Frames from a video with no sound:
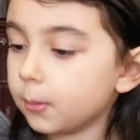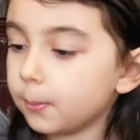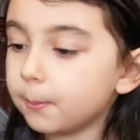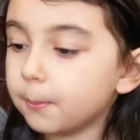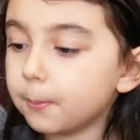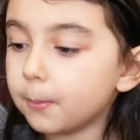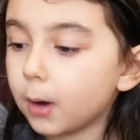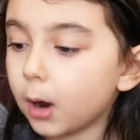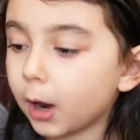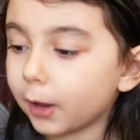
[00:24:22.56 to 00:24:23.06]

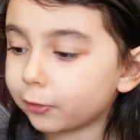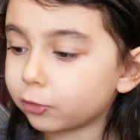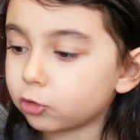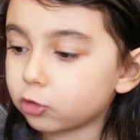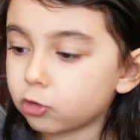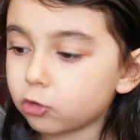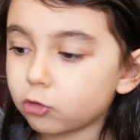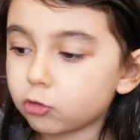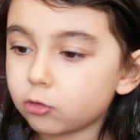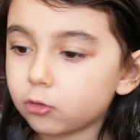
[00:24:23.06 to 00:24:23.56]
Much.
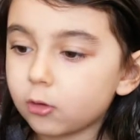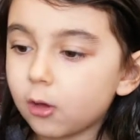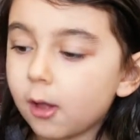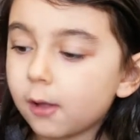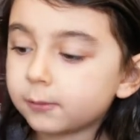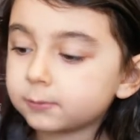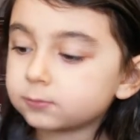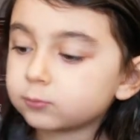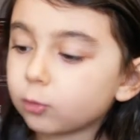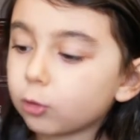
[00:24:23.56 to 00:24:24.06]

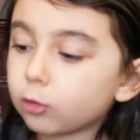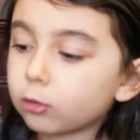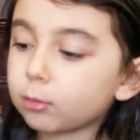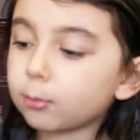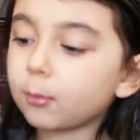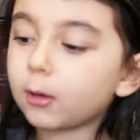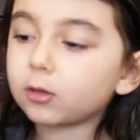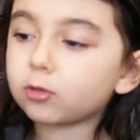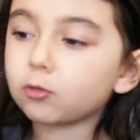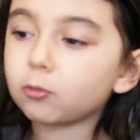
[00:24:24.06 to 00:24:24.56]
There's
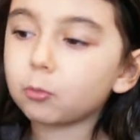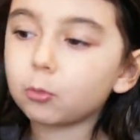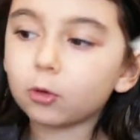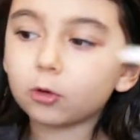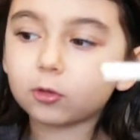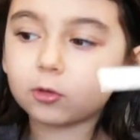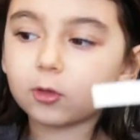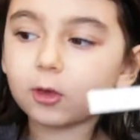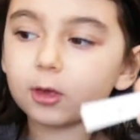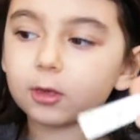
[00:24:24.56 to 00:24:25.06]
much more
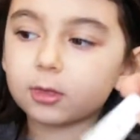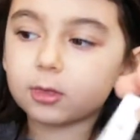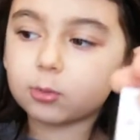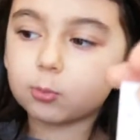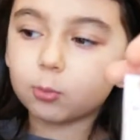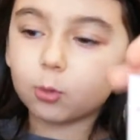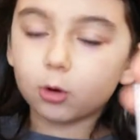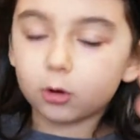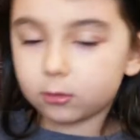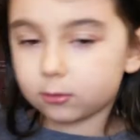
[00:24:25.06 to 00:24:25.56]
things
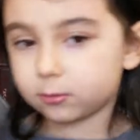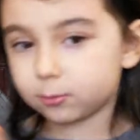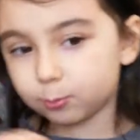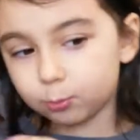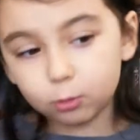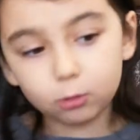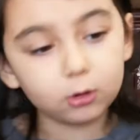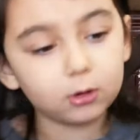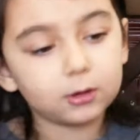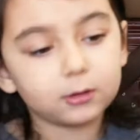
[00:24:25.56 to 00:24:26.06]
more
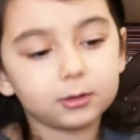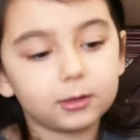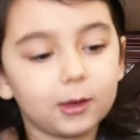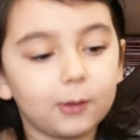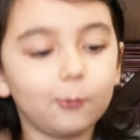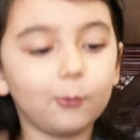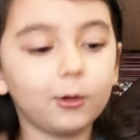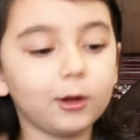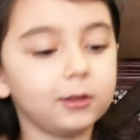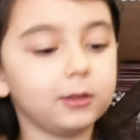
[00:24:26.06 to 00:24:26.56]
important
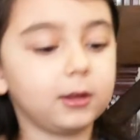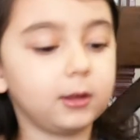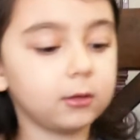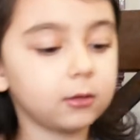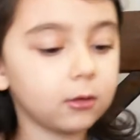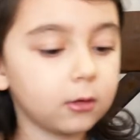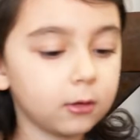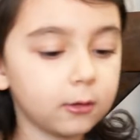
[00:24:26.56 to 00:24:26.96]
than winning.